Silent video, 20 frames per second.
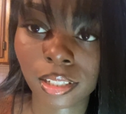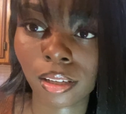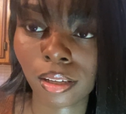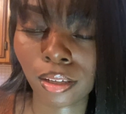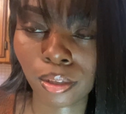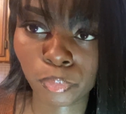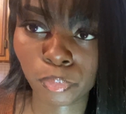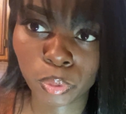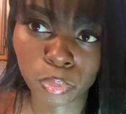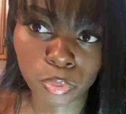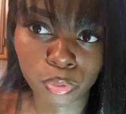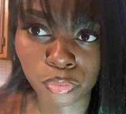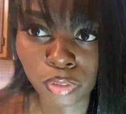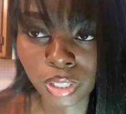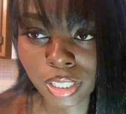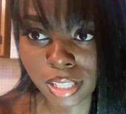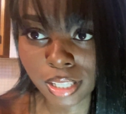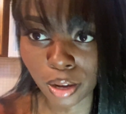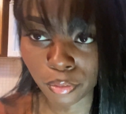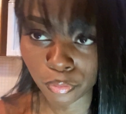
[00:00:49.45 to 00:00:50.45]
and we were
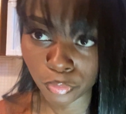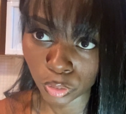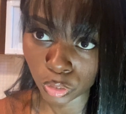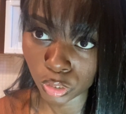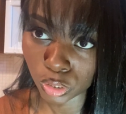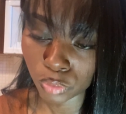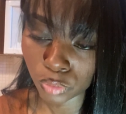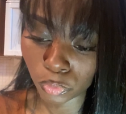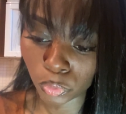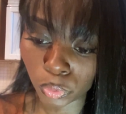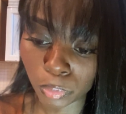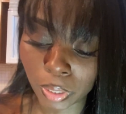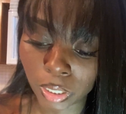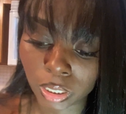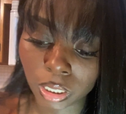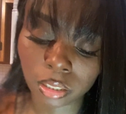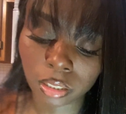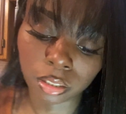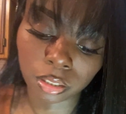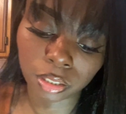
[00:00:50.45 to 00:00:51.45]
friends at first for about a
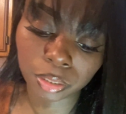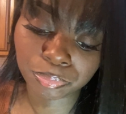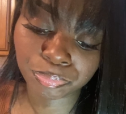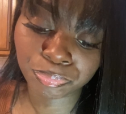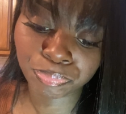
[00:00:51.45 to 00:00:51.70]
year.